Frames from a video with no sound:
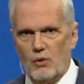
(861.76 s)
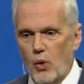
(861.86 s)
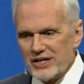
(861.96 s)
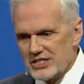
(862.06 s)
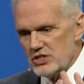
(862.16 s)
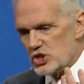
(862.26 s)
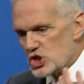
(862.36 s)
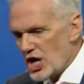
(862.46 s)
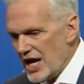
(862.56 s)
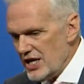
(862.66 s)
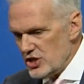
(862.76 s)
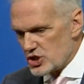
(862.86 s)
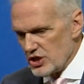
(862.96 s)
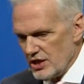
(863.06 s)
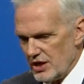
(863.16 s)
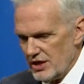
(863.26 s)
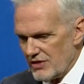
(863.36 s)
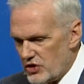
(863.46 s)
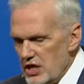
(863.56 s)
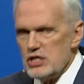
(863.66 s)
What could change
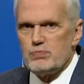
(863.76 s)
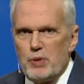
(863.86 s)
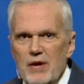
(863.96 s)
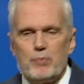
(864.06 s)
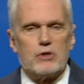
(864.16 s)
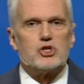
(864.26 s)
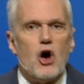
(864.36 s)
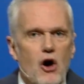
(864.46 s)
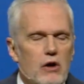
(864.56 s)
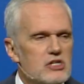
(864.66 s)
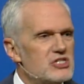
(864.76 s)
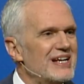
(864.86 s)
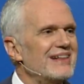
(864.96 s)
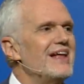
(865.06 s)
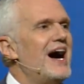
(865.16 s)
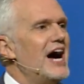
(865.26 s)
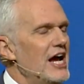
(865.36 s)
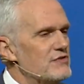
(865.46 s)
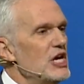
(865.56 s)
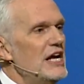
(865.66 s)
these people's hearts and
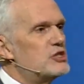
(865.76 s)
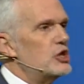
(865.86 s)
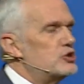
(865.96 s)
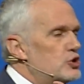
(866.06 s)
lives in such a